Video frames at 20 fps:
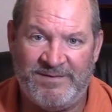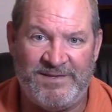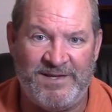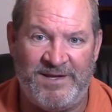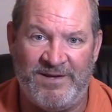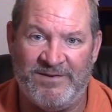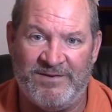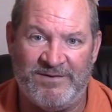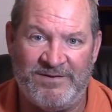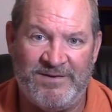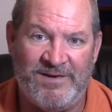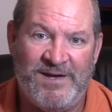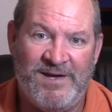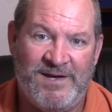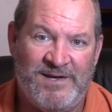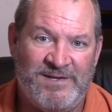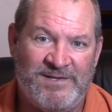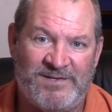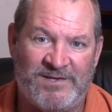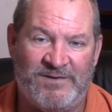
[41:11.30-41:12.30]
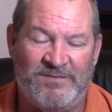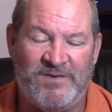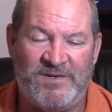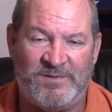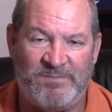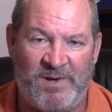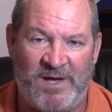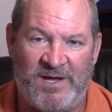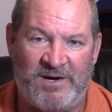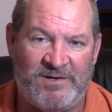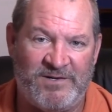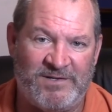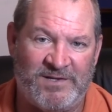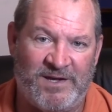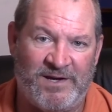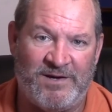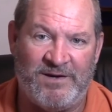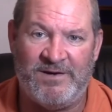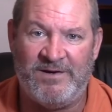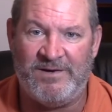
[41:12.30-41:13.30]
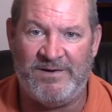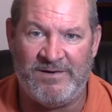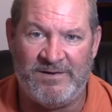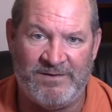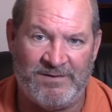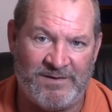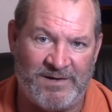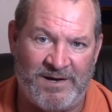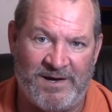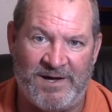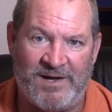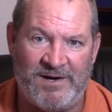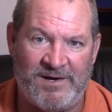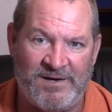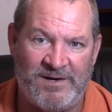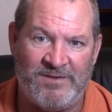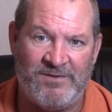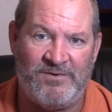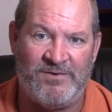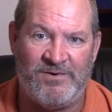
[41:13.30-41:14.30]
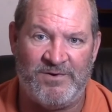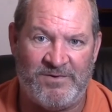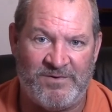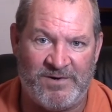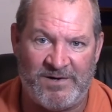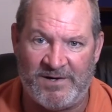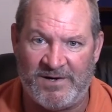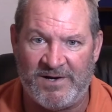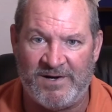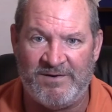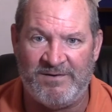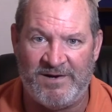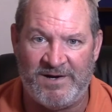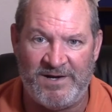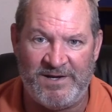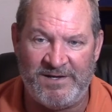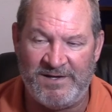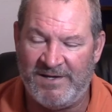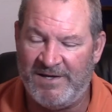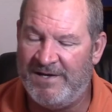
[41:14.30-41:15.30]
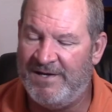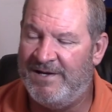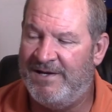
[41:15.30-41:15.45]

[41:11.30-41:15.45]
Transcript: dealer service manager's like, oh, God, another know-it-all, right?